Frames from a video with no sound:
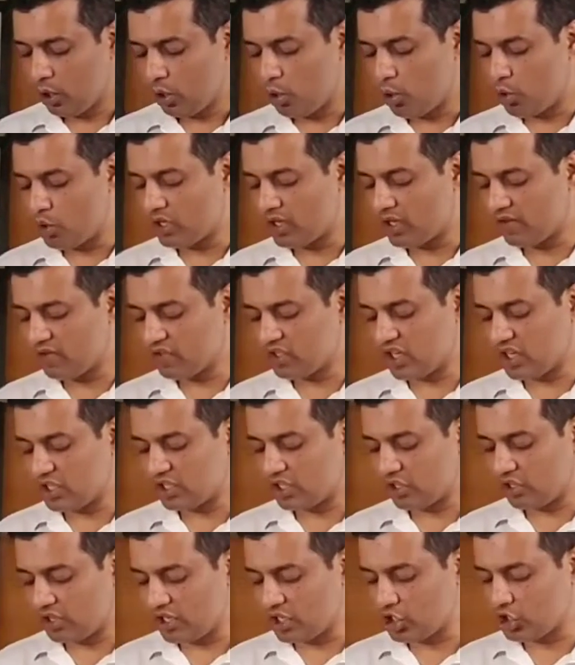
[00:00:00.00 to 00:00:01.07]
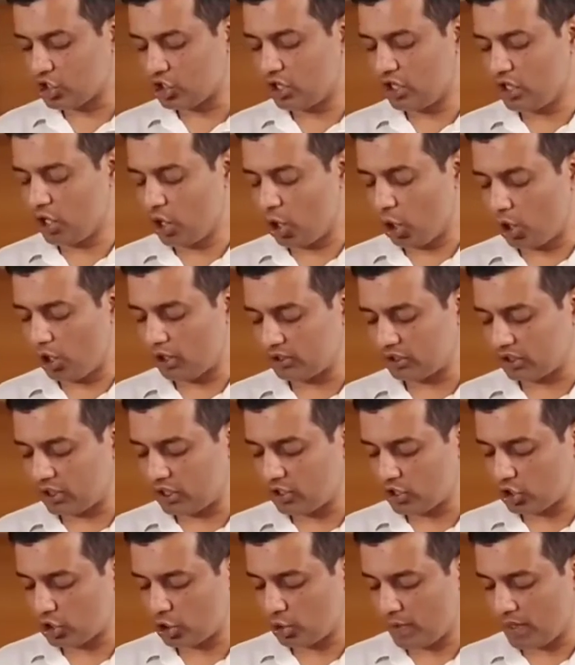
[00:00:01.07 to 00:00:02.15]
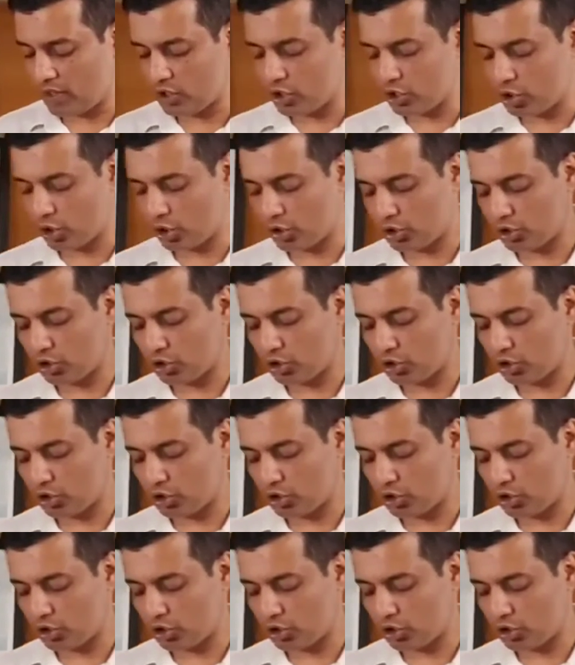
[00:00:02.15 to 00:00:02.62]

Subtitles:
who gives us richly all things to enjoy.